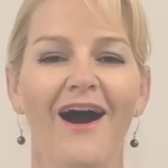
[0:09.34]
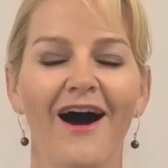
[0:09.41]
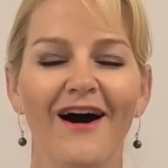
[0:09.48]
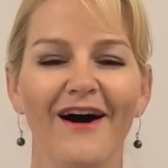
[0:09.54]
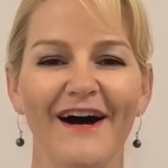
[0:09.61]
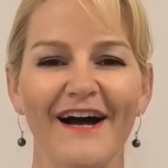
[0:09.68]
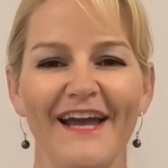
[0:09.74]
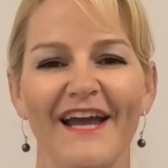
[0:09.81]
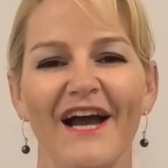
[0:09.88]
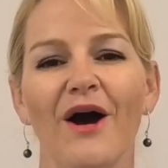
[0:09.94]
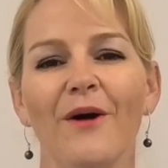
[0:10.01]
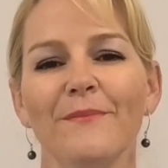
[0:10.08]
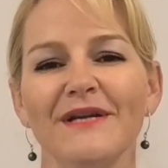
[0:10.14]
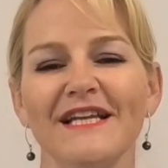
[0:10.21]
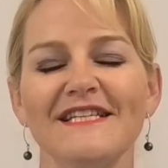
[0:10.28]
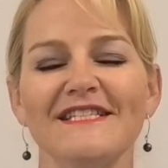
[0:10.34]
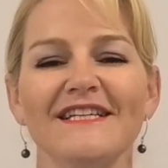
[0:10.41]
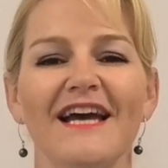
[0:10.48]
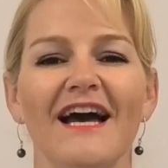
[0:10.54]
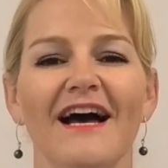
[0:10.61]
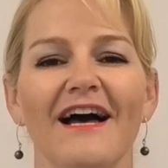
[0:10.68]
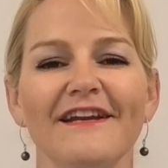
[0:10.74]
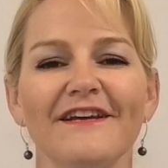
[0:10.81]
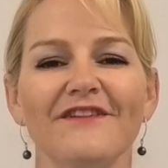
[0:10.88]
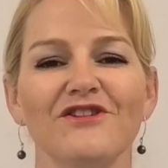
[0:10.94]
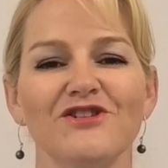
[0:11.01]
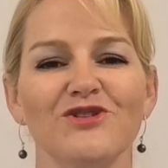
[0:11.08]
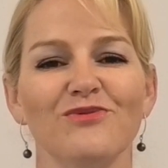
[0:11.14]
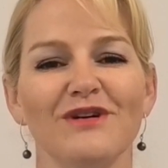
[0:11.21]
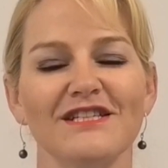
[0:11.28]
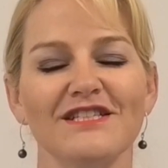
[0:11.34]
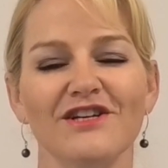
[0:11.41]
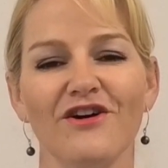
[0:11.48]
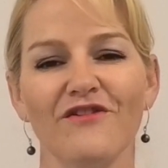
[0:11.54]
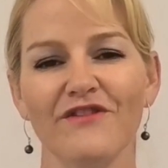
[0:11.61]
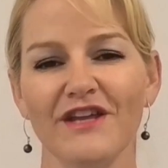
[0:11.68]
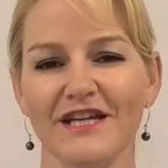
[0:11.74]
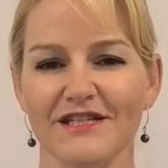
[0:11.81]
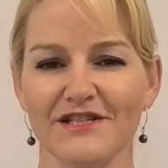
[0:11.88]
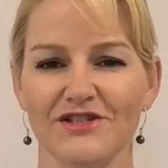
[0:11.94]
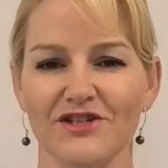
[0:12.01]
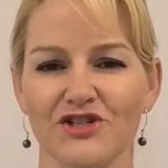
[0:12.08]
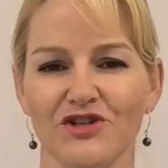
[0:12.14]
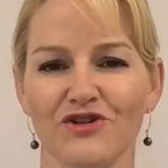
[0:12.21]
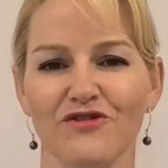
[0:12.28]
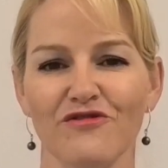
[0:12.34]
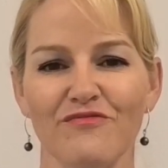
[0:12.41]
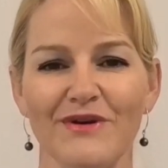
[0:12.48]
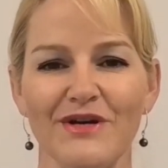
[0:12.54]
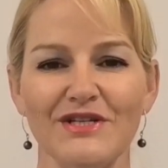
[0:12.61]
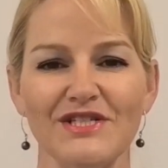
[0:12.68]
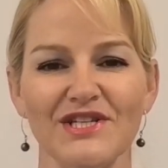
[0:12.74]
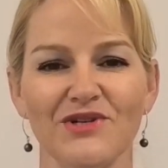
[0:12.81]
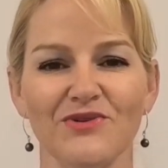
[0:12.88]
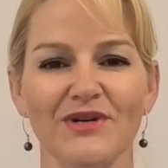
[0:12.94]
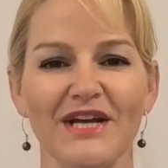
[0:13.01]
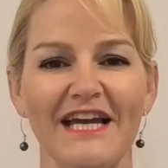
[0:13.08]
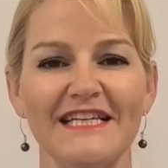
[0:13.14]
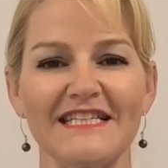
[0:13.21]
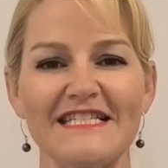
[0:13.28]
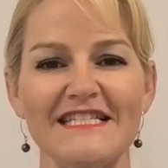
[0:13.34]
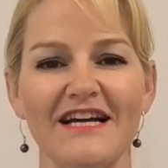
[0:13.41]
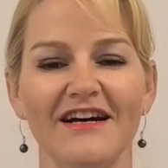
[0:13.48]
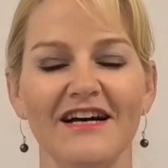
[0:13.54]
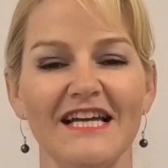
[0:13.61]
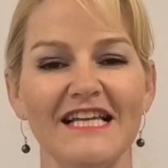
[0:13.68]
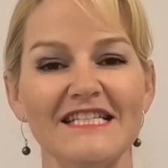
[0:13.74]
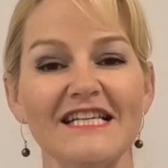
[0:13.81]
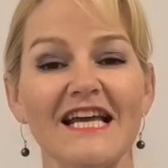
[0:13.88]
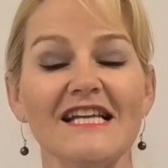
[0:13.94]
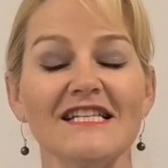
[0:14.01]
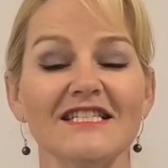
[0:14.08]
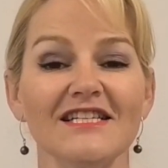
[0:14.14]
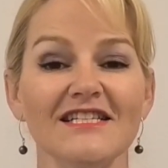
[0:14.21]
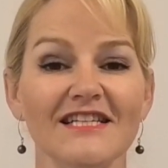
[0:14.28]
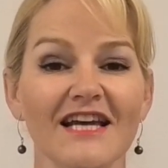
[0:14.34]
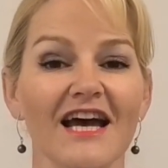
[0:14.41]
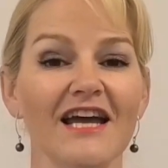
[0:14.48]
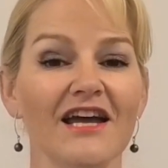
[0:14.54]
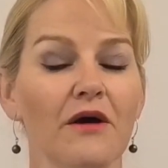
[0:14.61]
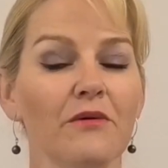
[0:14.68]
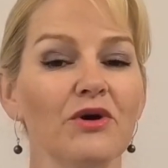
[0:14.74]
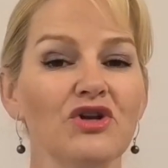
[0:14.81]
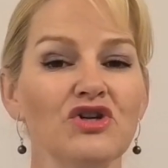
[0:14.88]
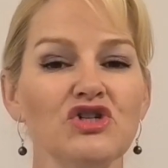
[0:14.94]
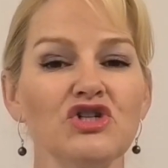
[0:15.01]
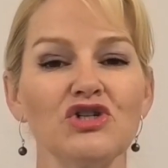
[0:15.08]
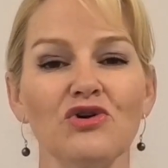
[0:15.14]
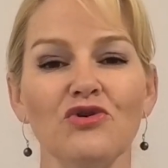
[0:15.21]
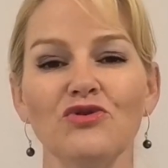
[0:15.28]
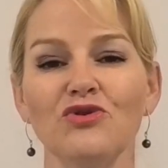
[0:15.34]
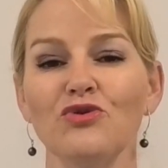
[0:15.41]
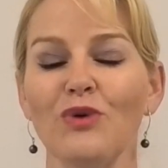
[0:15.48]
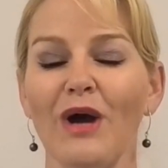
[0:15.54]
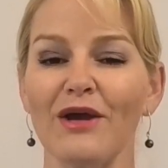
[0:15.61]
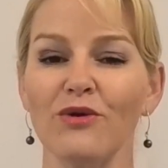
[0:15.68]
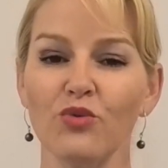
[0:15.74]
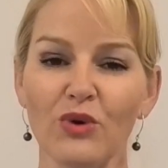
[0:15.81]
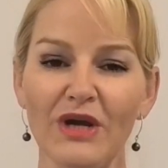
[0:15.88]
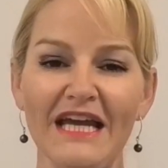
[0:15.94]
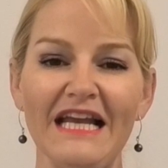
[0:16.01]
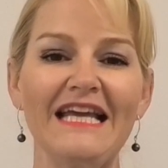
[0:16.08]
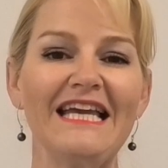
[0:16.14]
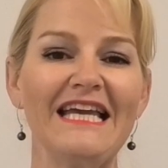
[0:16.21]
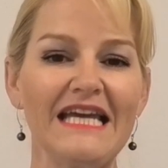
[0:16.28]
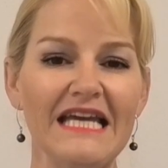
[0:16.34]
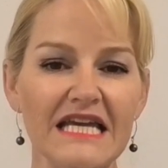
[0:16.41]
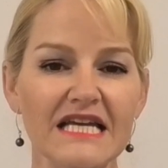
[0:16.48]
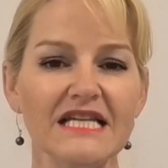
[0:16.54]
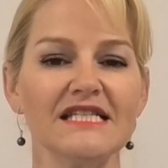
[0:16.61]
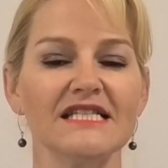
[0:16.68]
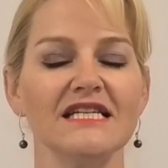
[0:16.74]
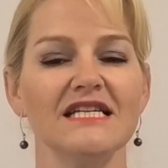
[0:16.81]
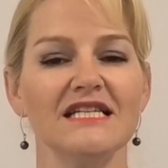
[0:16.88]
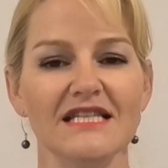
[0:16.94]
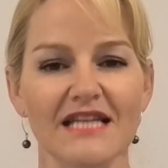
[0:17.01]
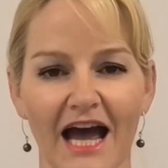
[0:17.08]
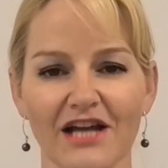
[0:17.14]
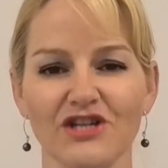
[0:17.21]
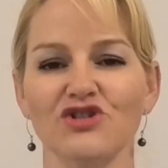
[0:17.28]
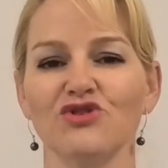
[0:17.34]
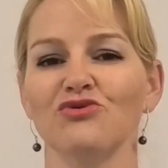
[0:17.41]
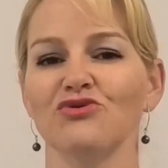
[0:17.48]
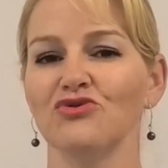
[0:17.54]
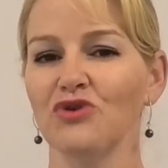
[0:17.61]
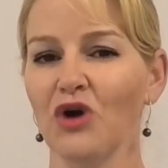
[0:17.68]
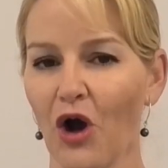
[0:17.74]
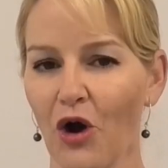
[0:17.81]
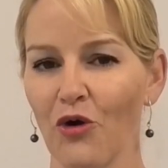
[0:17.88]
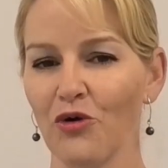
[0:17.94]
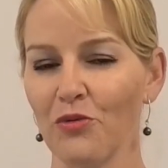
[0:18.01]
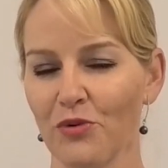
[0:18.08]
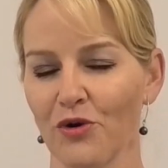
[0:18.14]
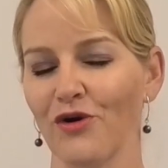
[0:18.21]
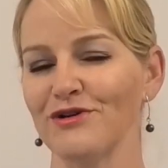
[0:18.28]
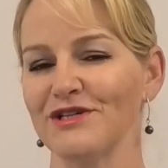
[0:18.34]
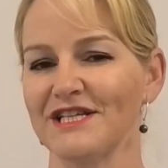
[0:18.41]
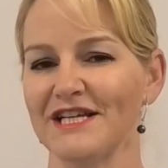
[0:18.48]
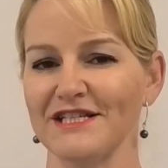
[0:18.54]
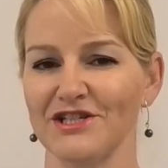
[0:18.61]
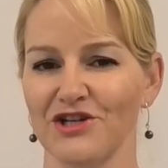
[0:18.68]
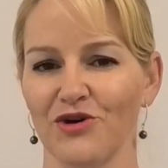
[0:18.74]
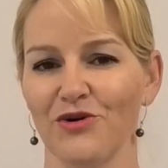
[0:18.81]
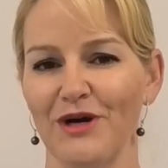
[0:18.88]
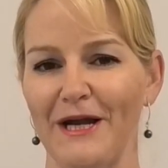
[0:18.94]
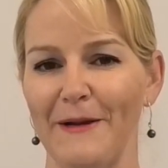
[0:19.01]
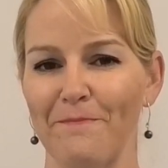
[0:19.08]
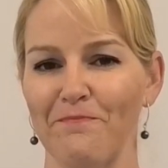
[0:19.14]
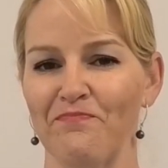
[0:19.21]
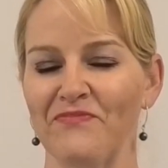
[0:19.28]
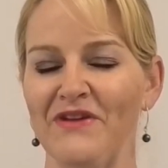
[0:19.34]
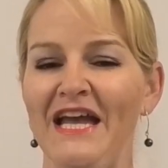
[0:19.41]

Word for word: Hi, I'm Belinda Carley, the Director of the Institute of Personal Care Science, and today I'm going to show you a really easy natural cold process cream.